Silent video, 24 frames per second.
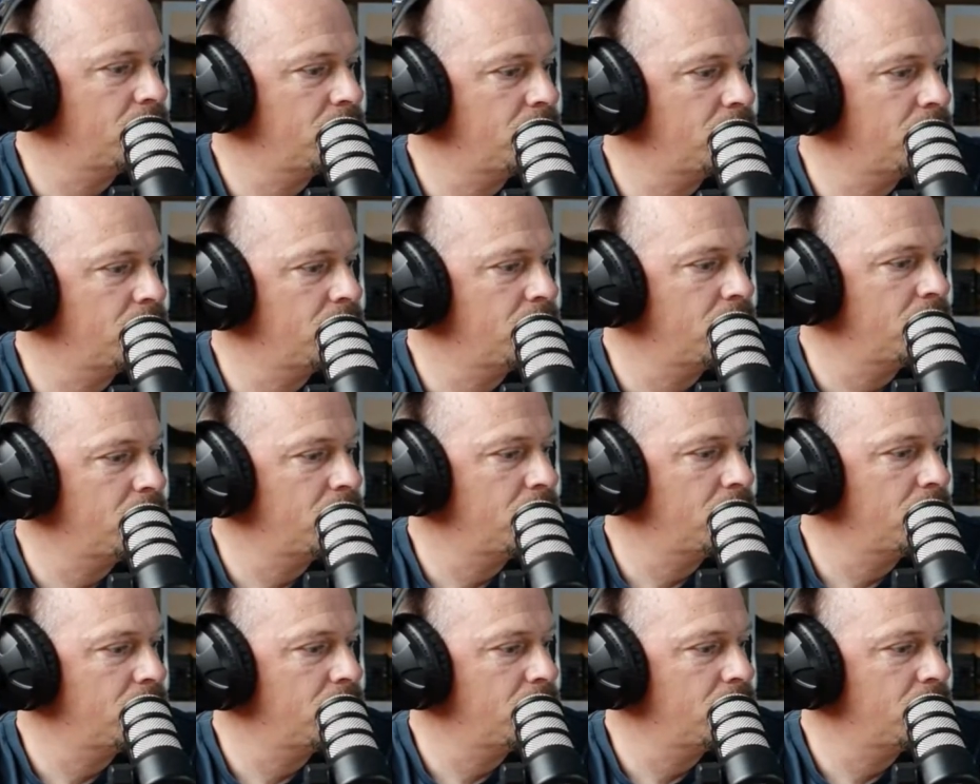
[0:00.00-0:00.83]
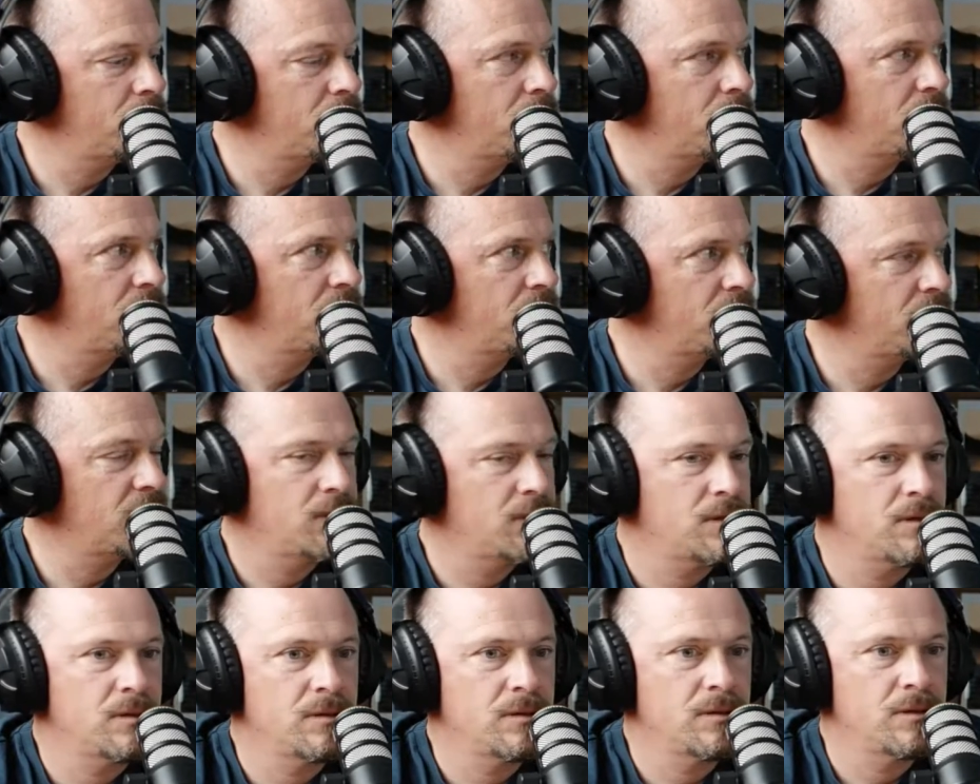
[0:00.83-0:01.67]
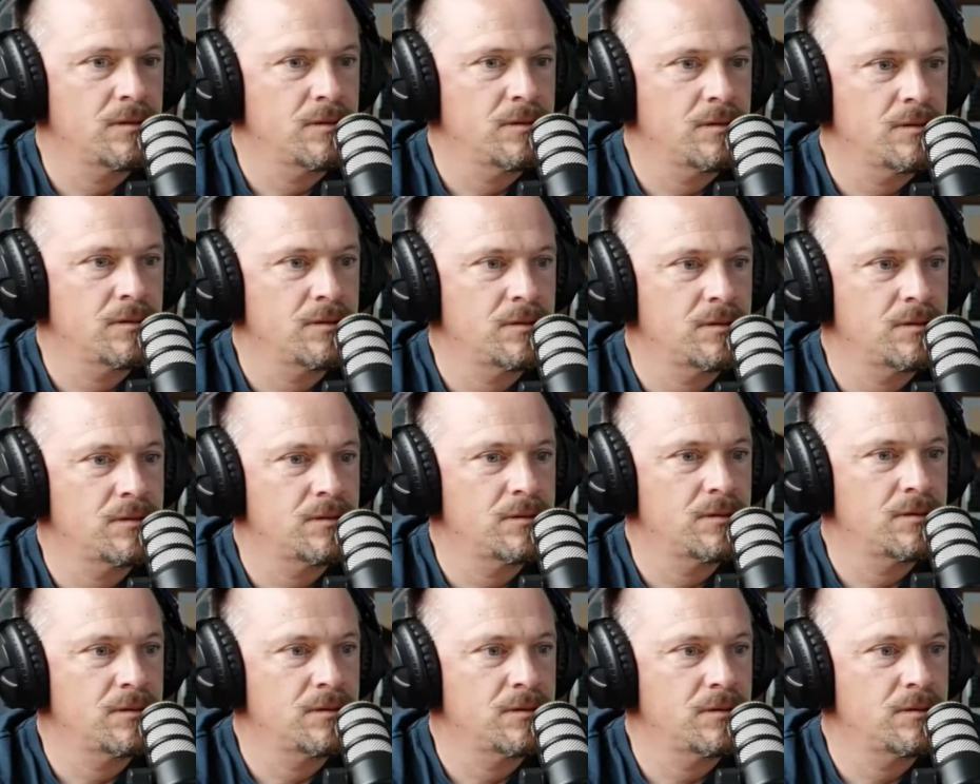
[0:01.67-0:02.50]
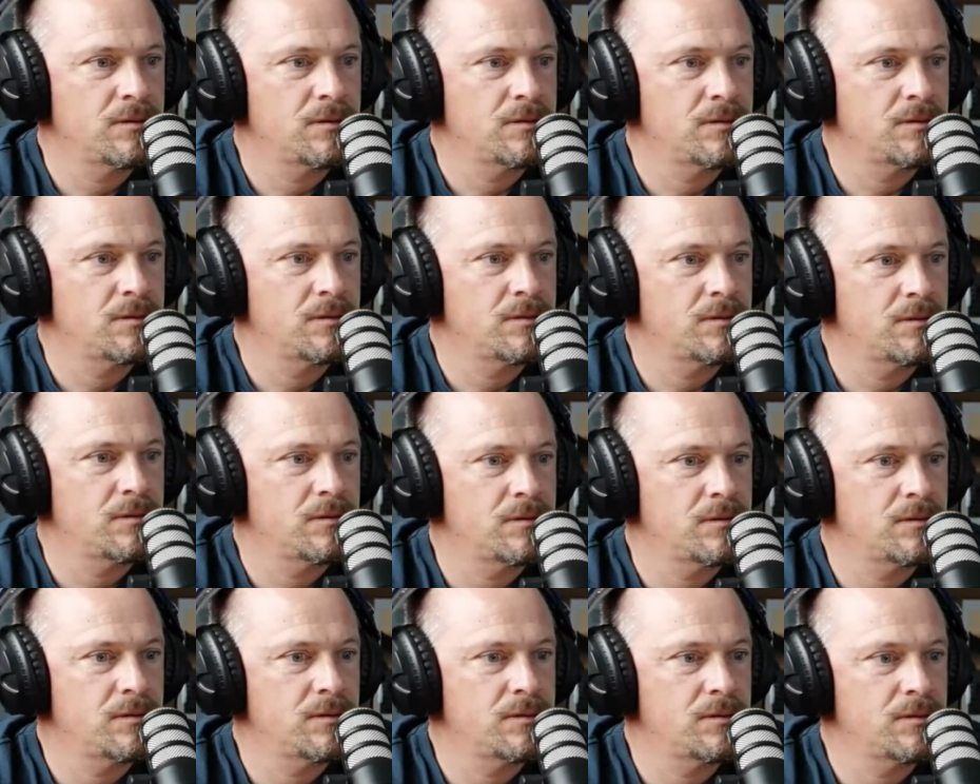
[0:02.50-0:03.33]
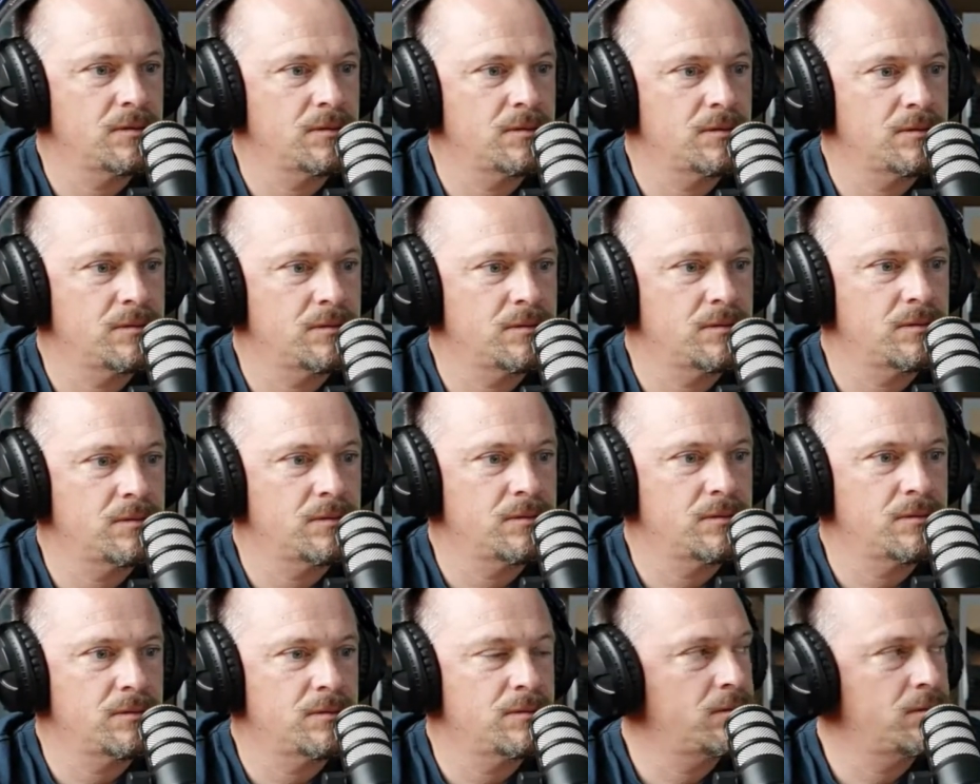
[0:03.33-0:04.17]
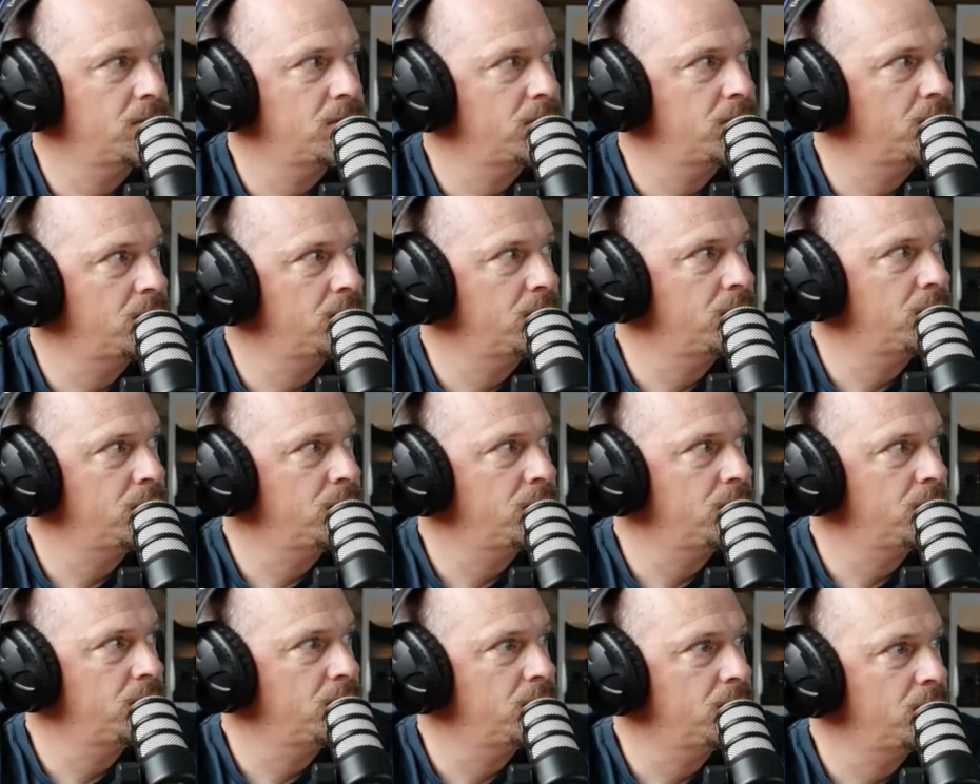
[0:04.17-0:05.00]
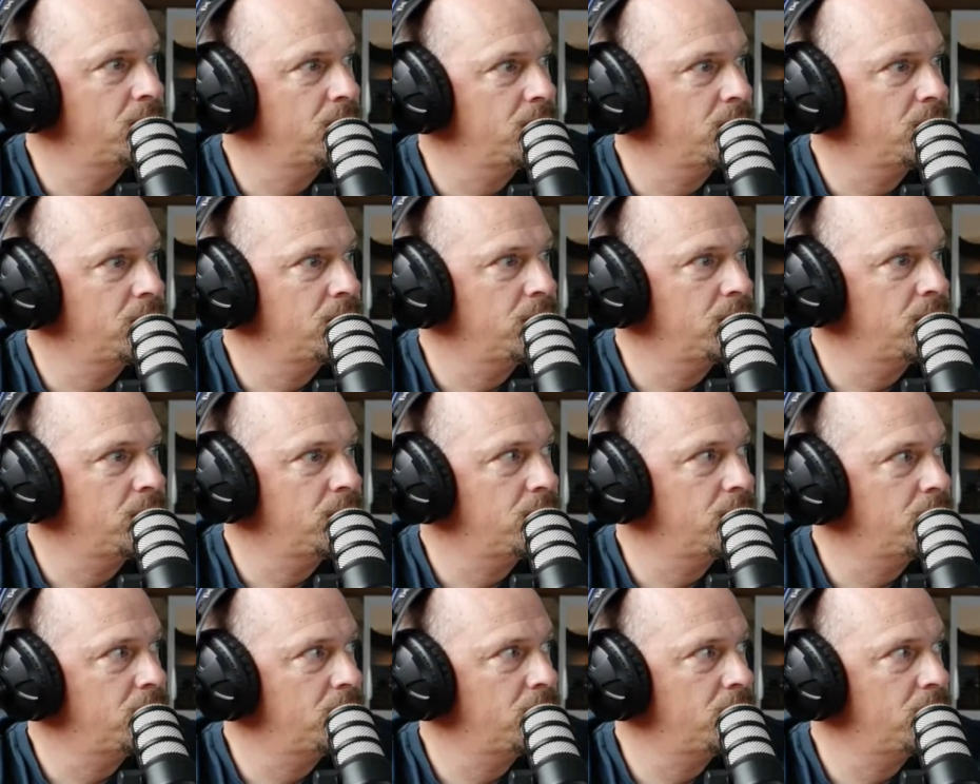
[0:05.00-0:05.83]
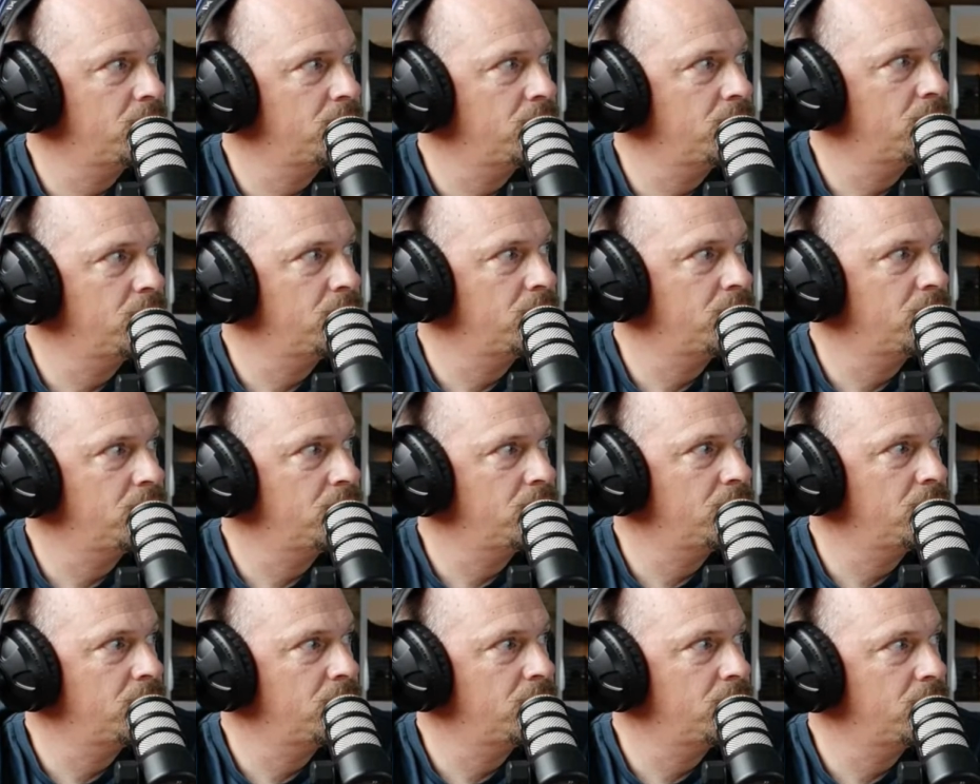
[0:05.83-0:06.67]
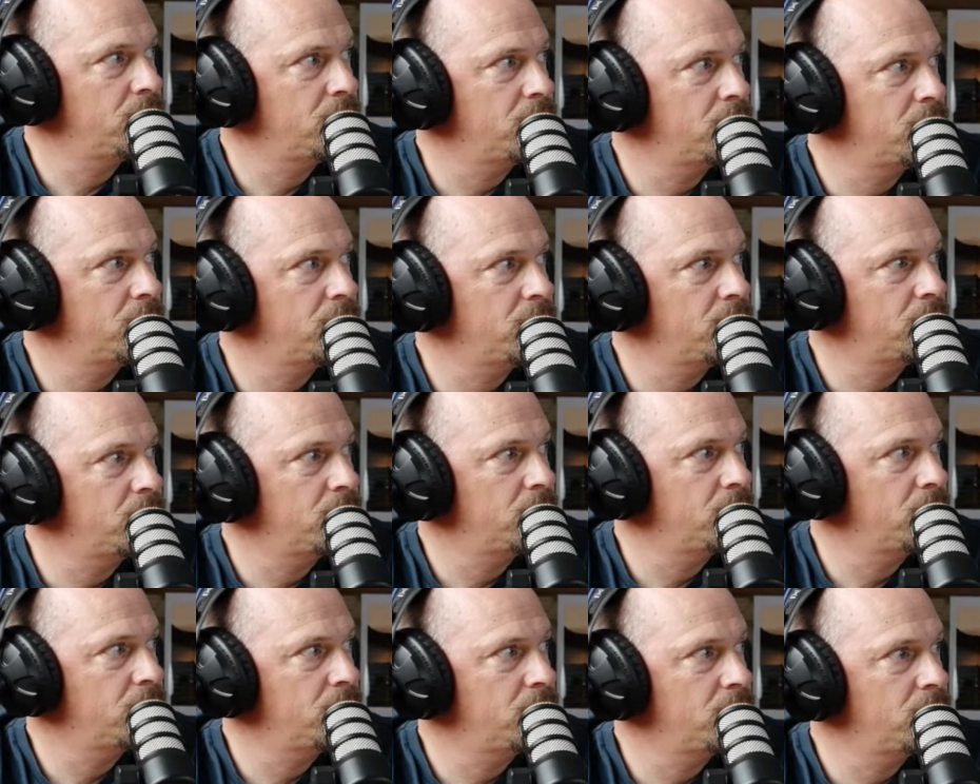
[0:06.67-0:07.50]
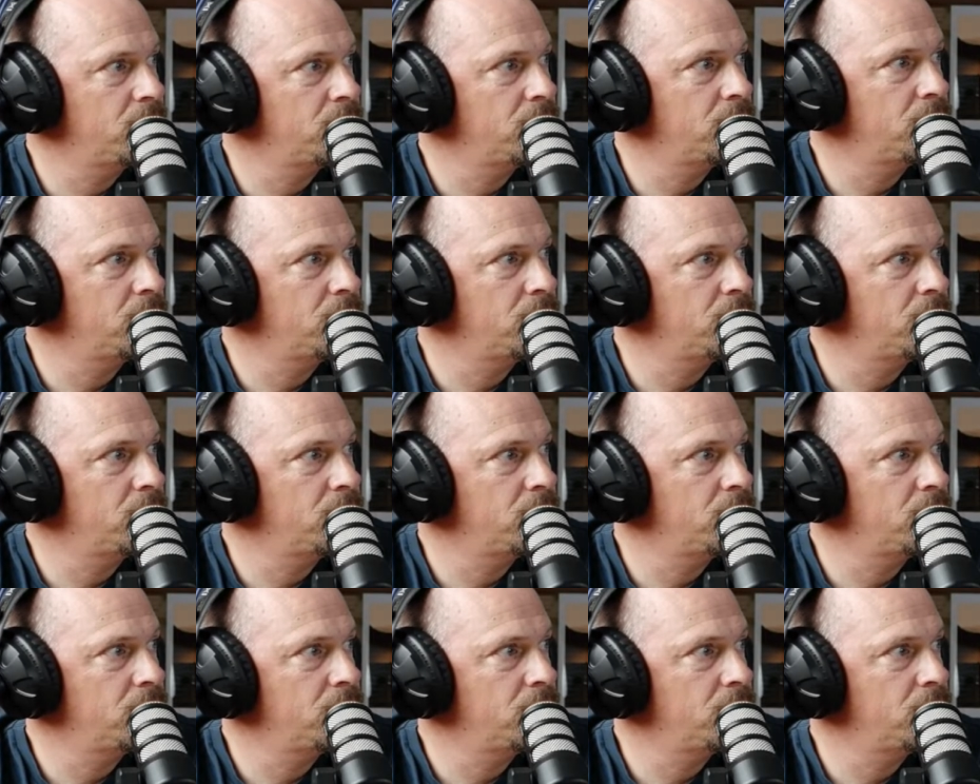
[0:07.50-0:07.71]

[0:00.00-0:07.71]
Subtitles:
The person shown says nothing.